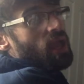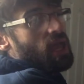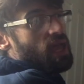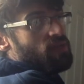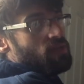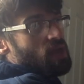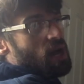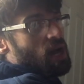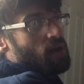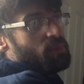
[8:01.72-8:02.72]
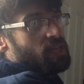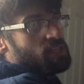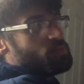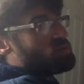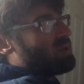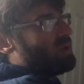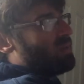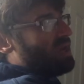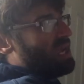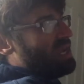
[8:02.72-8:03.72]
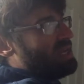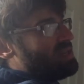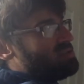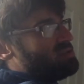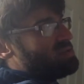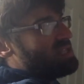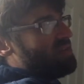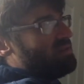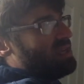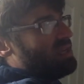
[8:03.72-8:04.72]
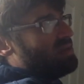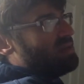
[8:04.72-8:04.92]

And B is between 180 and 270.